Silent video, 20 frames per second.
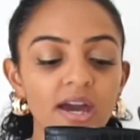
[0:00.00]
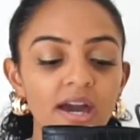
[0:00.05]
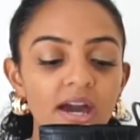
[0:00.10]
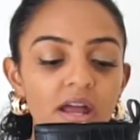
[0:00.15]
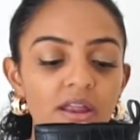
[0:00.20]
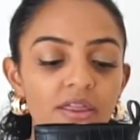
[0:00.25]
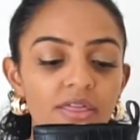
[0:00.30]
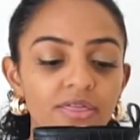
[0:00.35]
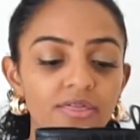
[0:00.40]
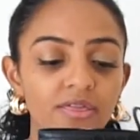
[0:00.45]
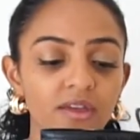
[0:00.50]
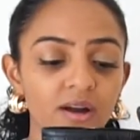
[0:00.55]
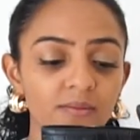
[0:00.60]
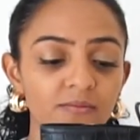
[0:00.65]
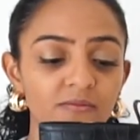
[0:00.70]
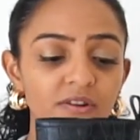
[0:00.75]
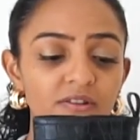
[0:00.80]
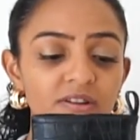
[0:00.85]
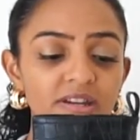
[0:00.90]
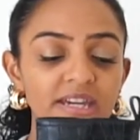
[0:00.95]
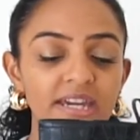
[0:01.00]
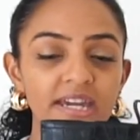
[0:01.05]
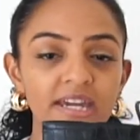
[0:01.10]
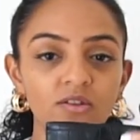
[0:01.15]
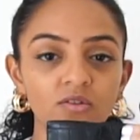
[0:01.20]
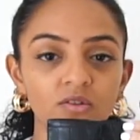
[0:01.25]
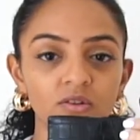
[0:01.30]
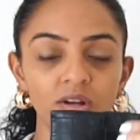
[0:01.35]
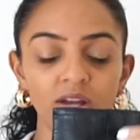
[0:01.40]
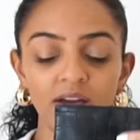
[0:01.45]
And I'm very keen
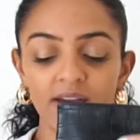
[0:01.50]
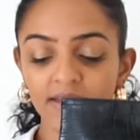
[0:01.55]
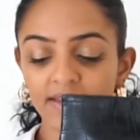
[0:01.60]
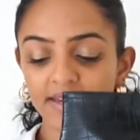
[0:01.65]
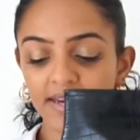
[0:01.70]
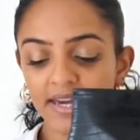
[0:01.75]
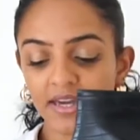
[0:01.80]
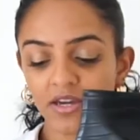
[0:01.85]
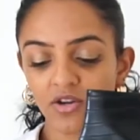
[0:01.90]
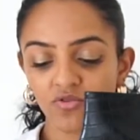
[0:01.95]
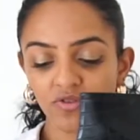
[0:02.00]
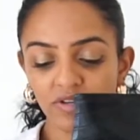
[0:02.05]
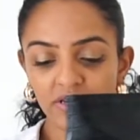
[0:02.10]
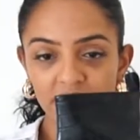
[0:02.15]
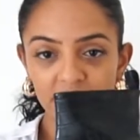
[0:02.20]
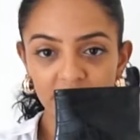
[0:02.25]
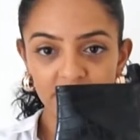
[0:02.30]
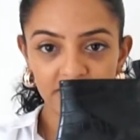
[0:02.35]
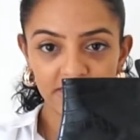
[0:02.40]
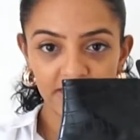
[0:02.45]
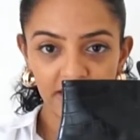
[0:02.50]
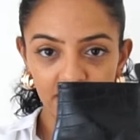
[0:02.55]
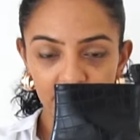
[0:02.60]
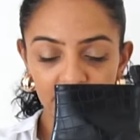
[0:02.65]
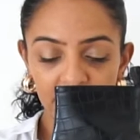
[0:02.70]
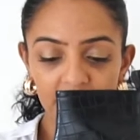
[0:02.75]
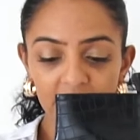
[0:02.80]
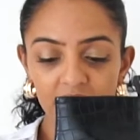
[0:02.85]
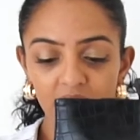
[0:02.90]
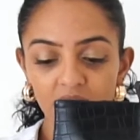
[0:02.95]
on like getting creases down
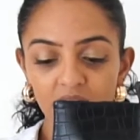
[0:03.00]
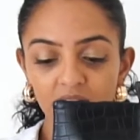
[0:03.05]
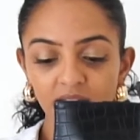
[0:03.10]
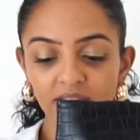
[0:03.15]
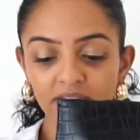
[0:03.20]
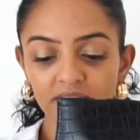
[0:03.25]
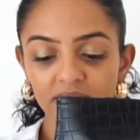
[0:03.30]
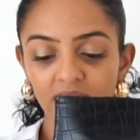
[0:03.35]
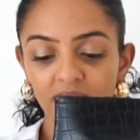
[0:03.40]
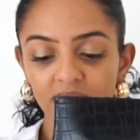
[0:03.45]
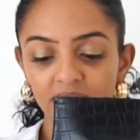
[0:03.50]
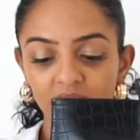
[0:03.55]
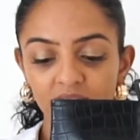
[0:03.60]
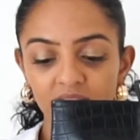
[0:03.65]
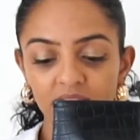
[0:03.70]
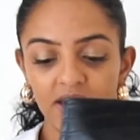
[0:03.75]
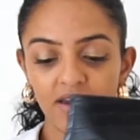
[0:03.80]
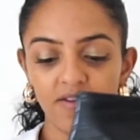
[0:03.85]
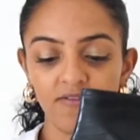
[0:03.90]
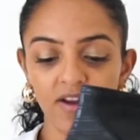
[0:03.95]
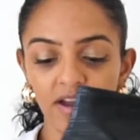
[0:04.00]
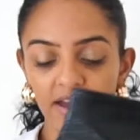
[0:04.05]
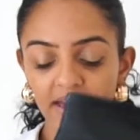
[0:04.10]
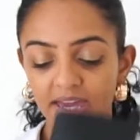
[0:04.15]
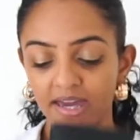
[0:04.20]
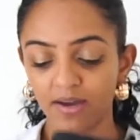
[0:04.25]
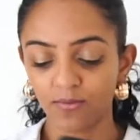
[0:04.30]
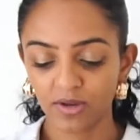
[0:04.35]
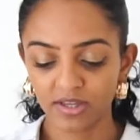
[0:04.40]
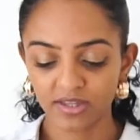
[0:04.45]
here, this area
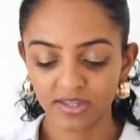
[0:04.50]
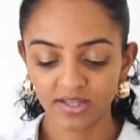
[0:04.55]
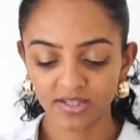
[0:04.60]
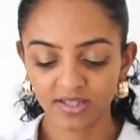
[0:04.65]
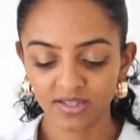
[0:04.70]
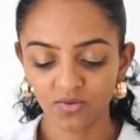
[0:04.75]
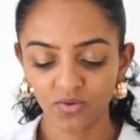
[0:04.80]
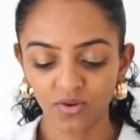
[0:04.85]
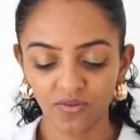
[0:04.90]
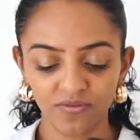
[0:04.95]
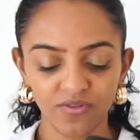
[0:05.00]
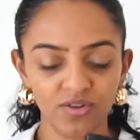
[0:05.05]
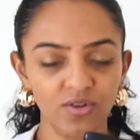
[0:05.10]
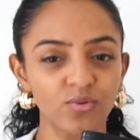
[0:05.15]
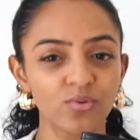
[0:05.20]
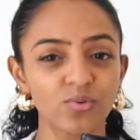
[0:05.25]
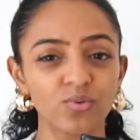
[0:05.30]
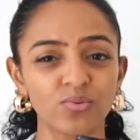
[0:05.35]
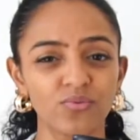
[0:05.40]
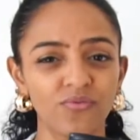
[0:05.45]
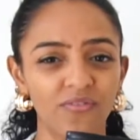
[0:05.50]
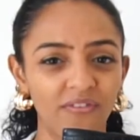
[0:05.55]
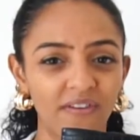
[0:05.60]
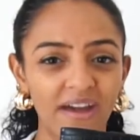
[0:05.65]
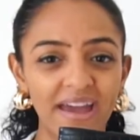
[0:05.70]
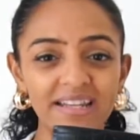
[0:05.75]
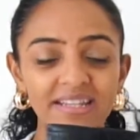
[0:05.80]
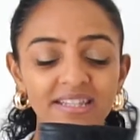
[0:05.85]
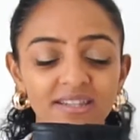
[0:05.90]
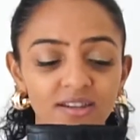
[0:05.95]
here where there's sort of no
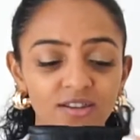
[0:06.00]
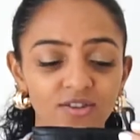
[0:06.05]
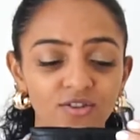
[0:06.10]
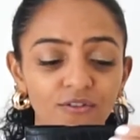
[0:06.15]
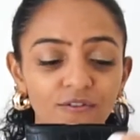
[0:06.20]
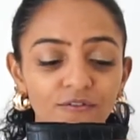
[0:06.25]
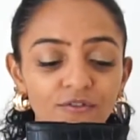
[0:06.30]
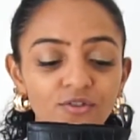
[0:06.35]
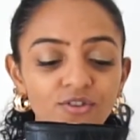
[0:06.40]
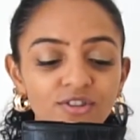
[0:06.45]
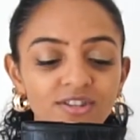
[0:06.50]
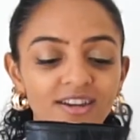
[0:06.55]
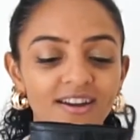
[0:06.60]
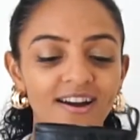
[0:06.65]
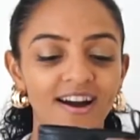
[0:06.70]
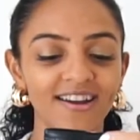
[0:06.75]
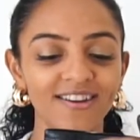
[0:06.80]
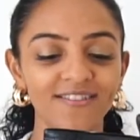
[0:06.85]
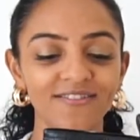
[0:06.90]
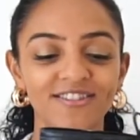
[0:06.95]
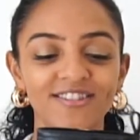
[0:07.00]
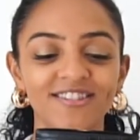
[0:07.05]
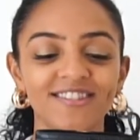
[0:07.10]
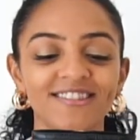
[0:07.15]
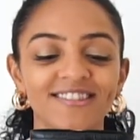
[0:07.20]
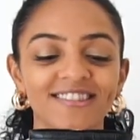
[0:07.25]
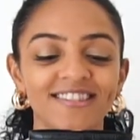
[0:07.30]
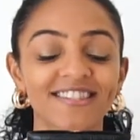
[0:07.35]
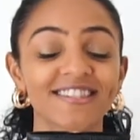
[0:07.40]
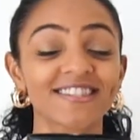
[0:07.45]
fat in your foot to kind of
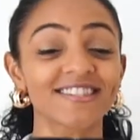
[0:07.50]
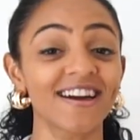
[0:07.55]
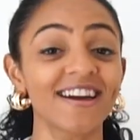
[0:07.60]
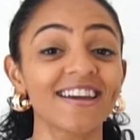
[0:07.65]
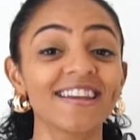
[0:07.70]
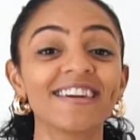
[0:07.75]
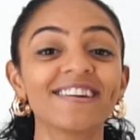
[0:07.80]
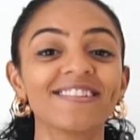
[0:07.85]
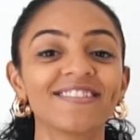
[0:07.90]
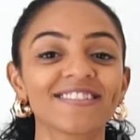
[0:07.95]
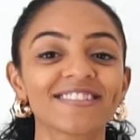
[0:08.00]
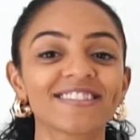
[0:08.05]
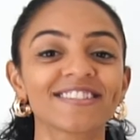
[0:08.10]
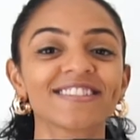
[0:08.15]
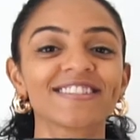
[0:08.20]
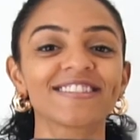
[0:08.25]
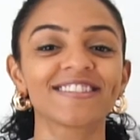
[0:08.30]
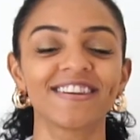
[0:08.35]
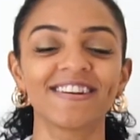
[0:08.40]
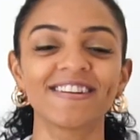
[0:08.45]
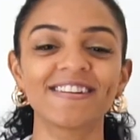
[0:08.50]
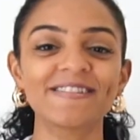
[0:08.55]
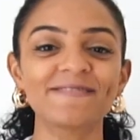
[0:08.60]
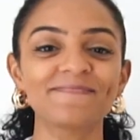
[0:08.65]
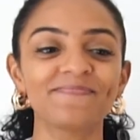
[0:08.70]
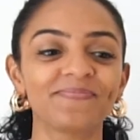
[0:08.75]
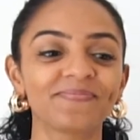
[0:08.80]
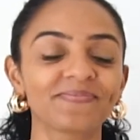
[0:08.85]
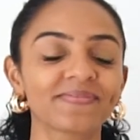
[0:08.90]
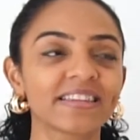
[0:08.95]
style it or
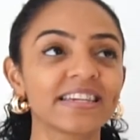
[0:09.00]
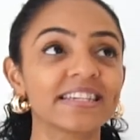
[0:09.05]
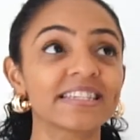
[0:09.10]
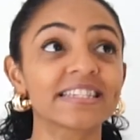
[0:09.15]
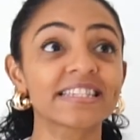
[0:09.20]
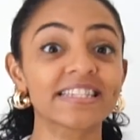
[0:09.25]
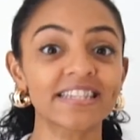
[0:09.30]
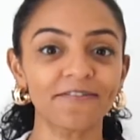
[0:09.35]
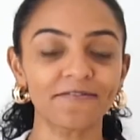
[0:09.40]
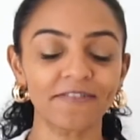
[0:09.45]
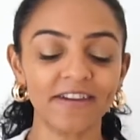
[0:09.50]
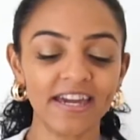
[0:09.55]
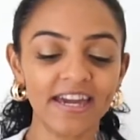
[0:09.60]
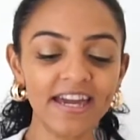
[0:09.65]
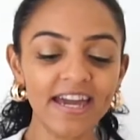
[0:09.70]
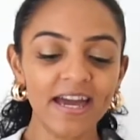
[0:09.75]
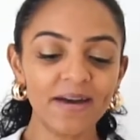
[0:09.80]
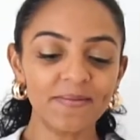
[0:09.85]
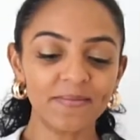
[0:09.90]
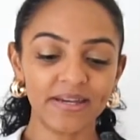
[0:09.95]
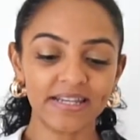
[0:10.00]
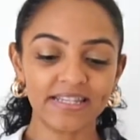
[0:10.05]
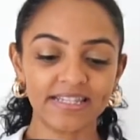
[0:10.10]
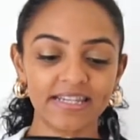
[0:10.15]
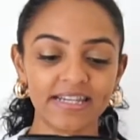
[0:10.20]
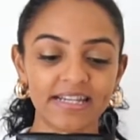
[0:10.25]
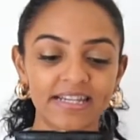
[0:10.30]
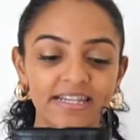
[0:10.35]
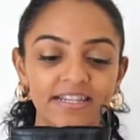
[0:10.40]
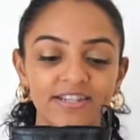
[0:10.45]
stuff it
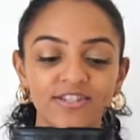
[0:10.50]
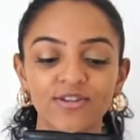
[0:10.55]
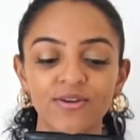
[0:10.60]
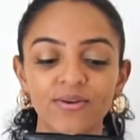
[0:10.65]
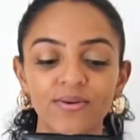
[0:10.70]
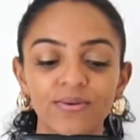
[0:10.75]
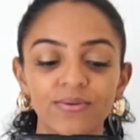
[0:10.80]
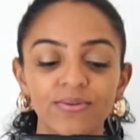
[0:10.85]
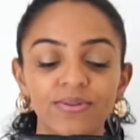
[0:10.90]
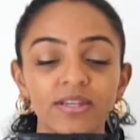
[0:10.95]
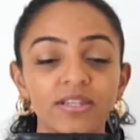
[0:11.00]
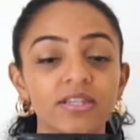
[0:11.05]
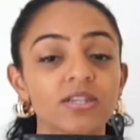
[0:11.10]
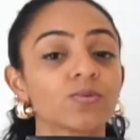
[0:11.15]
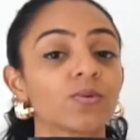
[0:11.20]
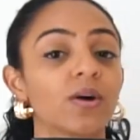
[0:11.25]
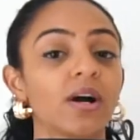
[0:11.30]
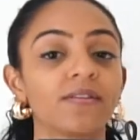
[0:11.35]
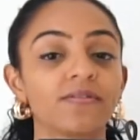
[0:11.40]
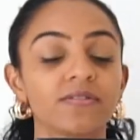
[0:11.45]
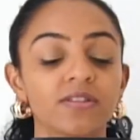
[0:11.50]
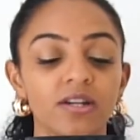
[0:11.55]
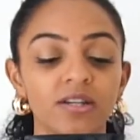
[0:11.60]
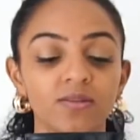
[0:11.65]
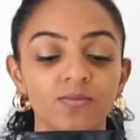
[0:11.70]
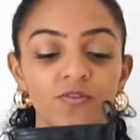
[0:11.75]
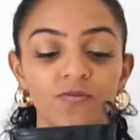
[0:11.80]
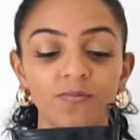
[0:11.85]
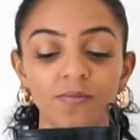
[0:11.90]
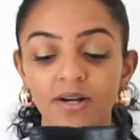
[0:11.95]
basically. So this is what I've done
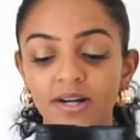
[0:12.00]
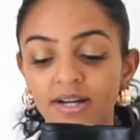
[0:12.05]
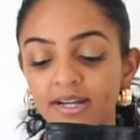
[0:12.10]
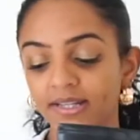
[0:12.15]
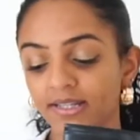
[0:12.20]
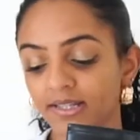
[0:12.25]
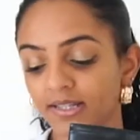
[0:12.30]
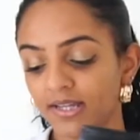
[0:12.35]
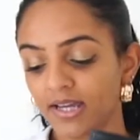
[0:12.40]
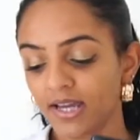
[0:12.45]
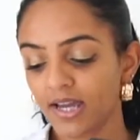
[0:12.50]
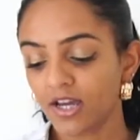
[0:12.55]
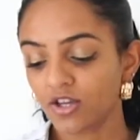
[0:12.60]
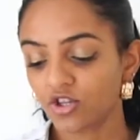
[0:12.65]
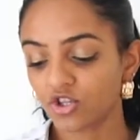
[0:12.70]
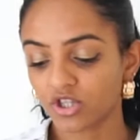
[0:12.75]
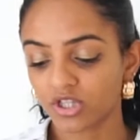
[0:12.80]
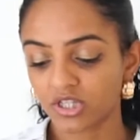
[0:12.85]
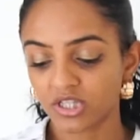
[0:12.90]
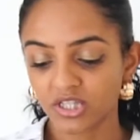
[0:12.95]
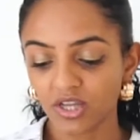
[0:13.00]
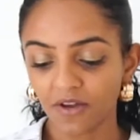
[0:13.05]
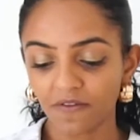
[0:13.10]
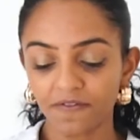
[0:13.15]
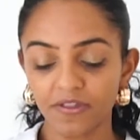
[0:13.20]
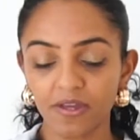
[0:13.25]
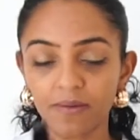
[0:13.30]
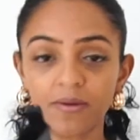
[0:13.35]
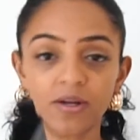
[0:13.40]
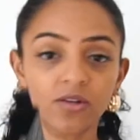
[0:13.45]
with mine. Just stuff
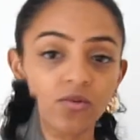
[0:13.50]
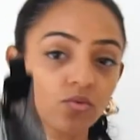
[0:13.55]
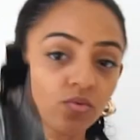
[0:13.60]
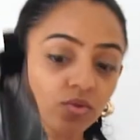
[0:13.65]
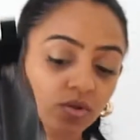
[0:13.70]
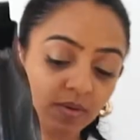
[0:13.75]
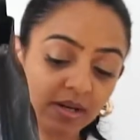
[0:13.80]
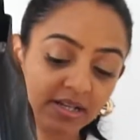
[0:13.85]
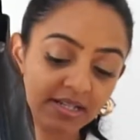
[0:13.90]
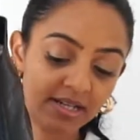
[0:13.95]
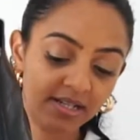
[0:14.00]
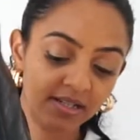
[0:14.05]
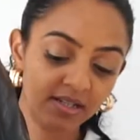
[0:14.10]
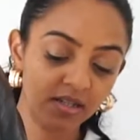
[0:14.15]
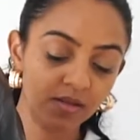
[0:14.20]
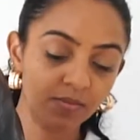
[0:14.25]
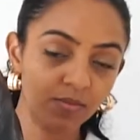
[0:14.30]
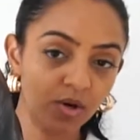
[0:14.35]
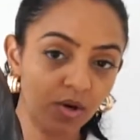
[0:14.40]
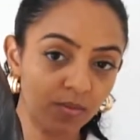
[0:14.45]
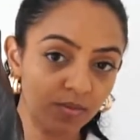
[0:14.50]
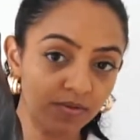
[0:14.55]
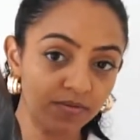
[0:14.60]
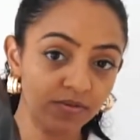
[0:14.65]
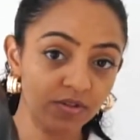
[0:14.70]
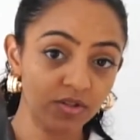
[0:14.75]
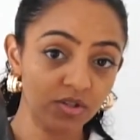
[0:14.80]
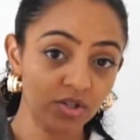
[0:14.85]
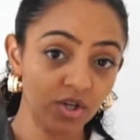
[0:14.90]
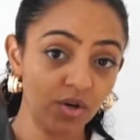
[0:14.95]
them, and all the way down in the bottom of
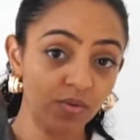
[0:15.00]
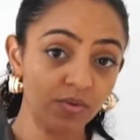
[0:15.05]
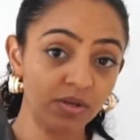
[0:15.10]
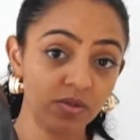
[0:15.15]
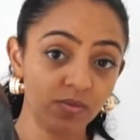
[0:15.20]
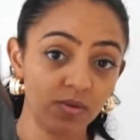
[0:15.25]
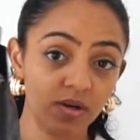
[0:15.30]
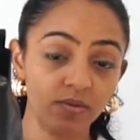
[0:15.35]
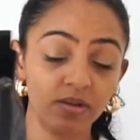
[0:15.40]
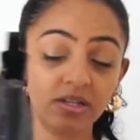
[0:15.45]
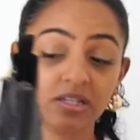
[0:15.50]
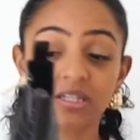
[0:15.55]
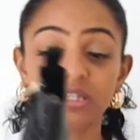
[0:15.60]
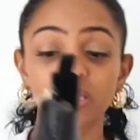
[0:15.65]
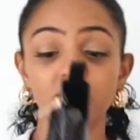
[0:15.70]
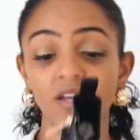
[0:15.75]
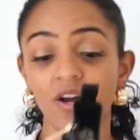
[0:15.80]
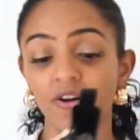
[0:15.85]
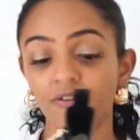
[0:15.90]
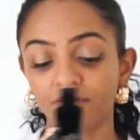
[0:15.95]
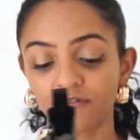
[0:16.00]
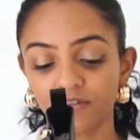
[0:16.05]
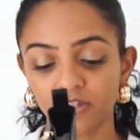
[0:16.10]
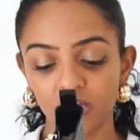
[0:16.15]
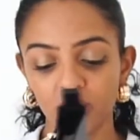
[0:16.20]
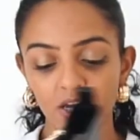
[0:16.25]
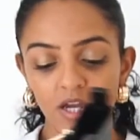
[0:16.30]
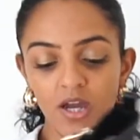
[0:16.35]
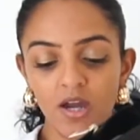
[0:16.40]
the toe as well is stuffed.